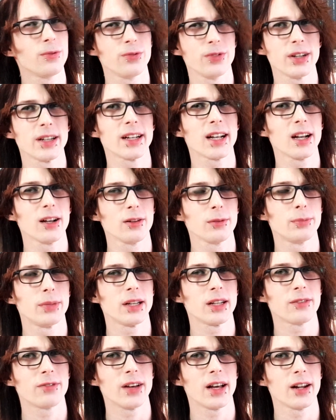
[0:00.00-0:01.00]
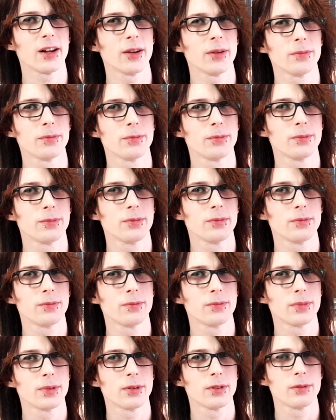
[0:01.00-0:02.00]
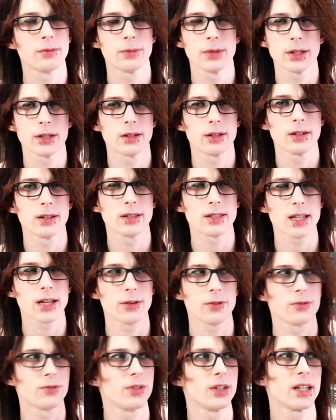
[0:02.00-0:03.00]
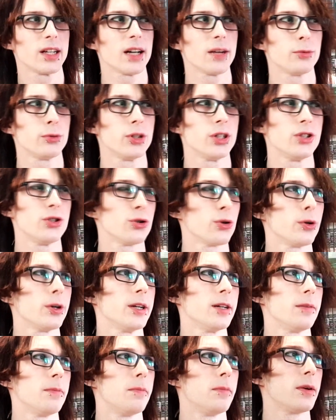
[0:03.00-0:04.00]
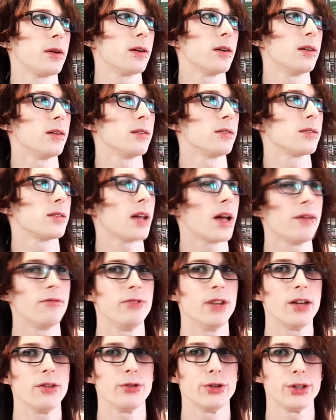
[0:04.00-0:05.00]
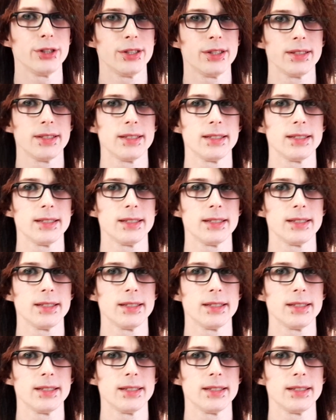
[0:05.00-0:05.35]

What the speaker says: think I'll pick that up because I don't think I would enjoy it, because I've never